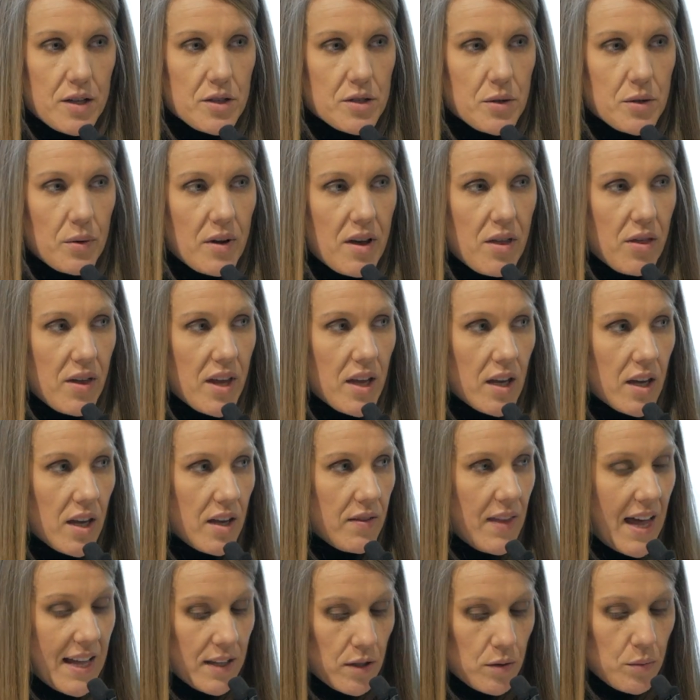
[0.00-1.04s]
So I think
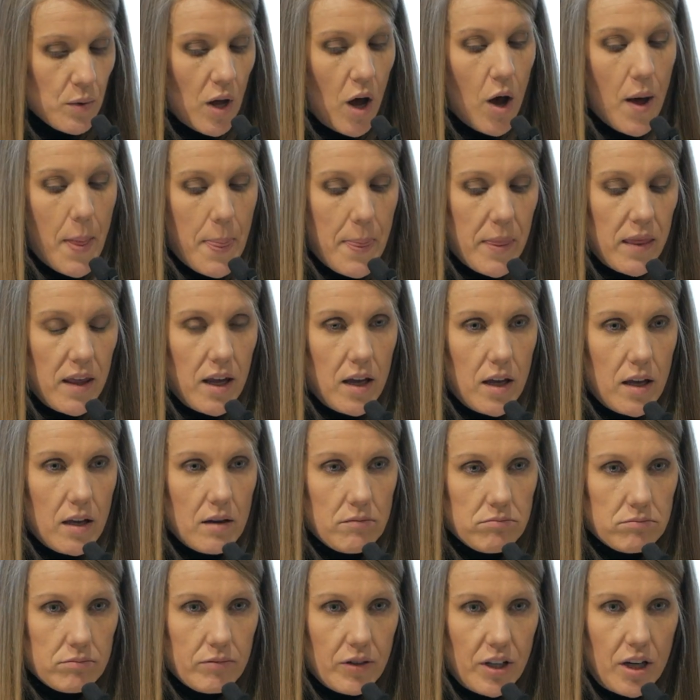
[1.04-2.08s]
that's on the